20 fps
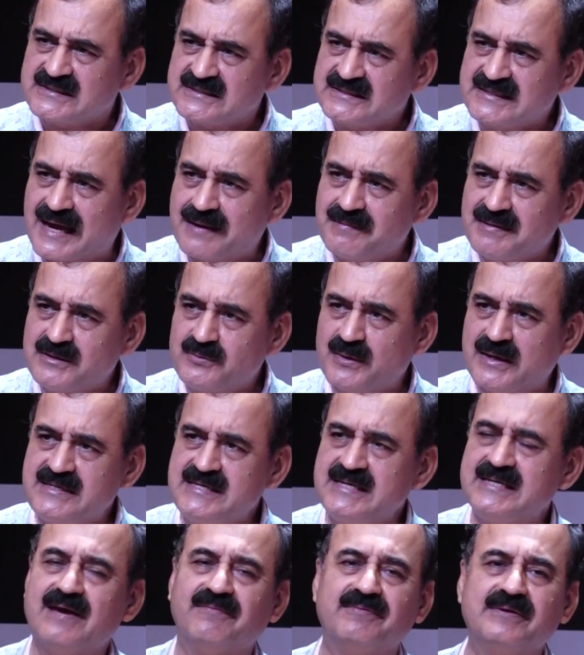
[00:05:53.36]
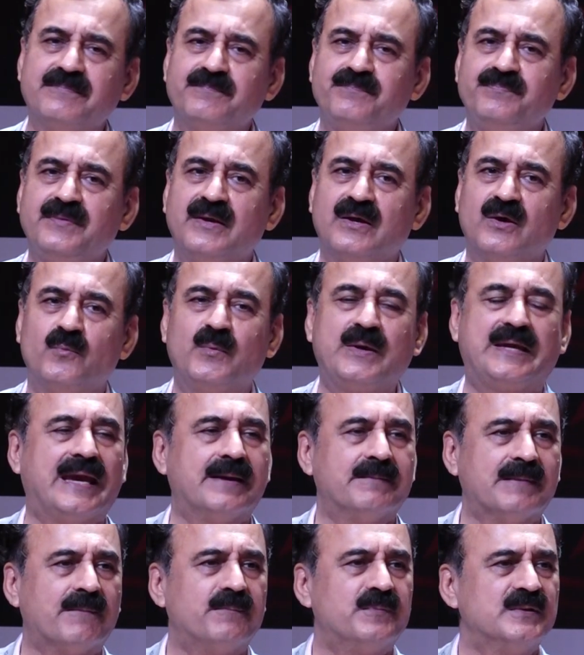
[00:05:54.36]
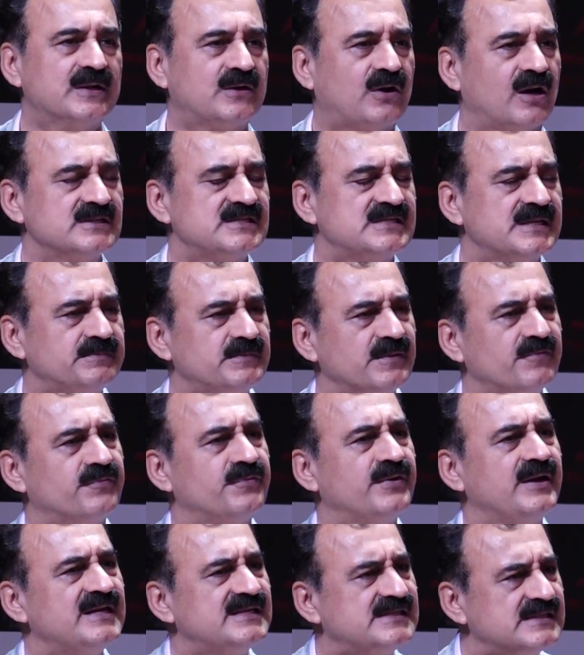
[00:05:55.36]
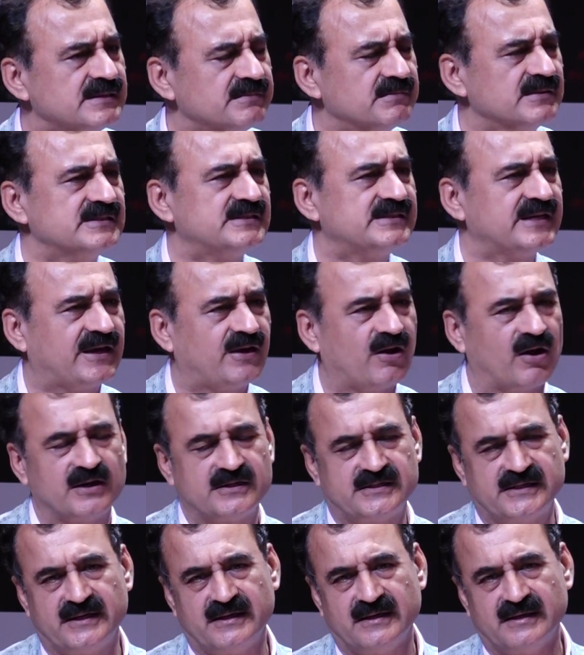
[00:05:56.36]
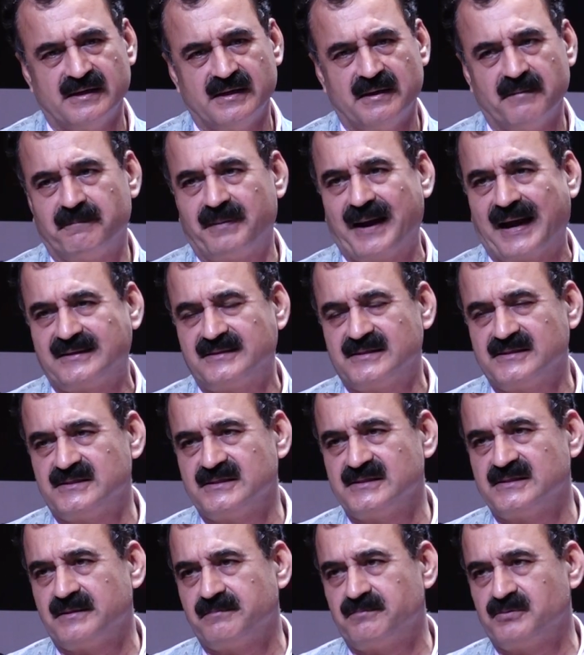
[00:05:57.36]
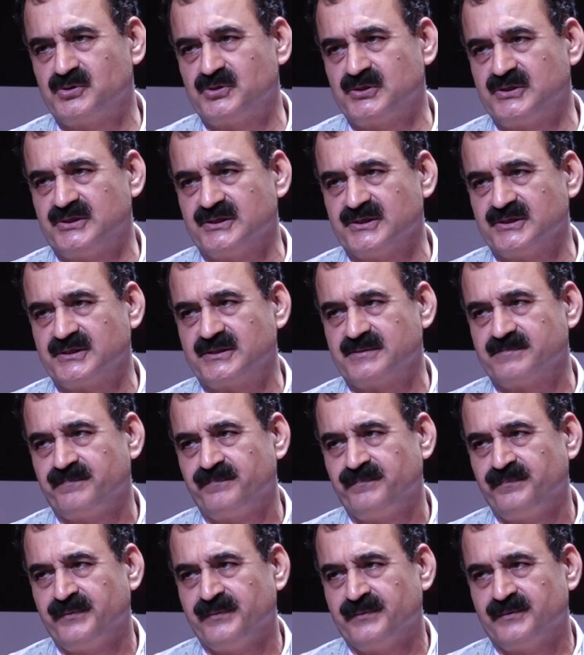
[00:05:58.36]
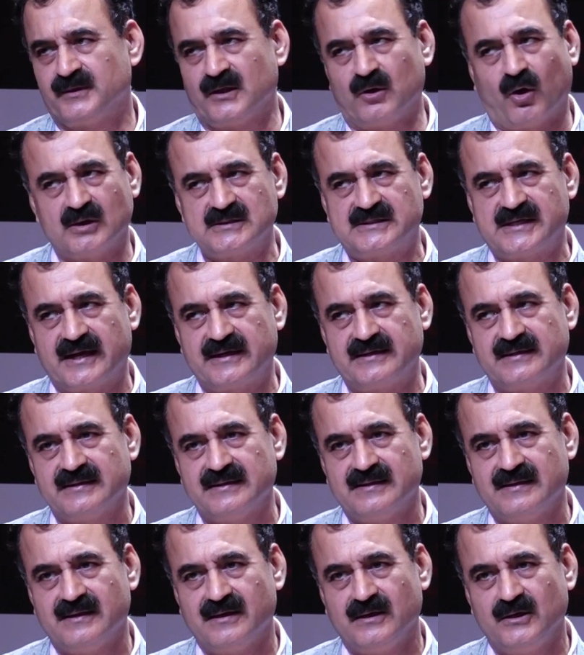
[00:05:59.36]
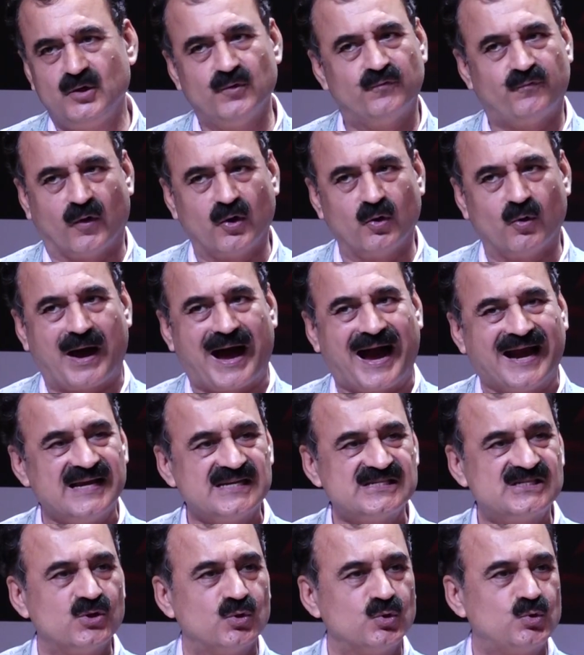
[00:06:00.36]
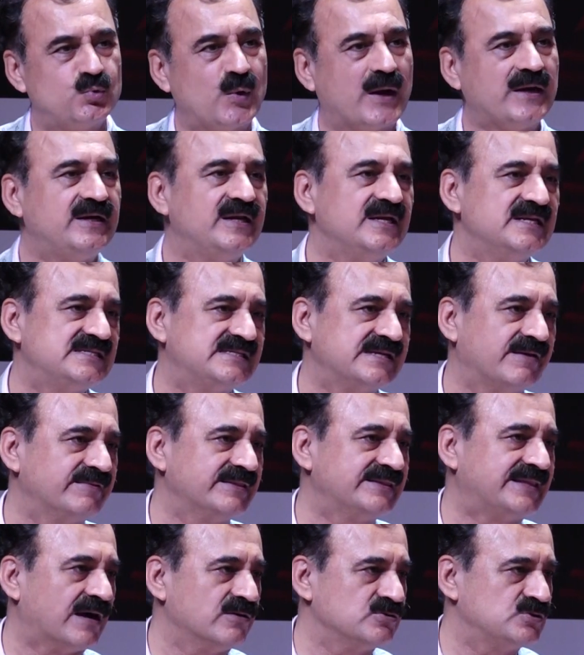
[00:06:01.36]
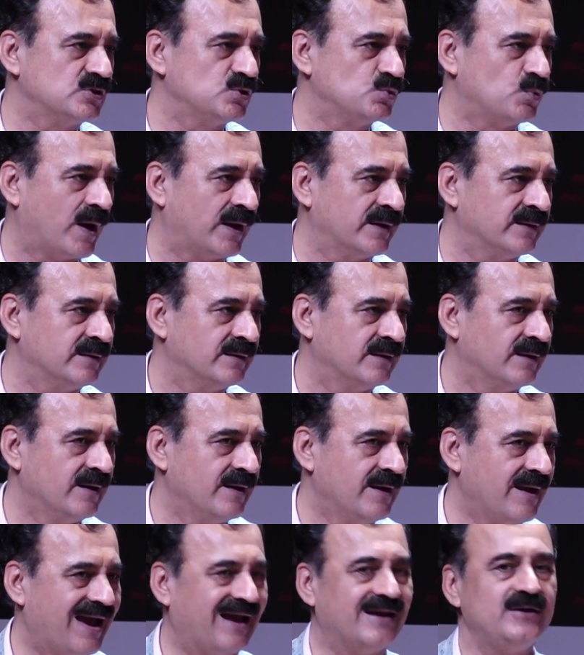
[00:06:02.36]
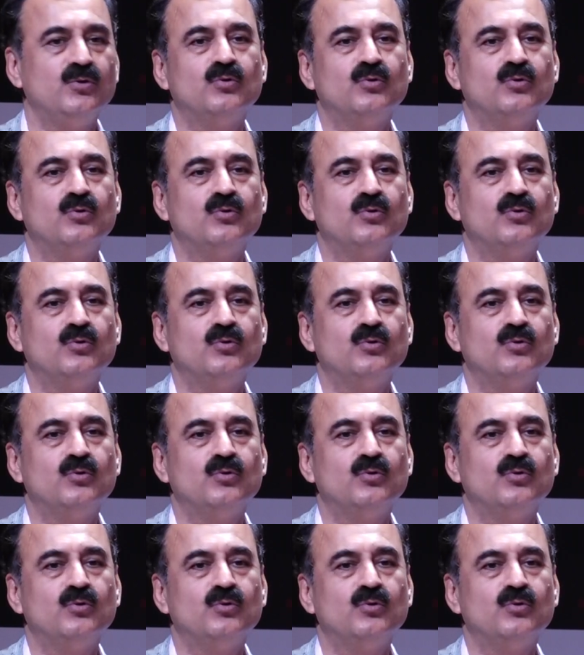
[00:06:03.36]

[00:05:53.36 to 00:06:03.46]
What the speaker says: For the first time in 2011, we came up with the concept of reasonable security practices and procedures. The law said, you follow ISO 27001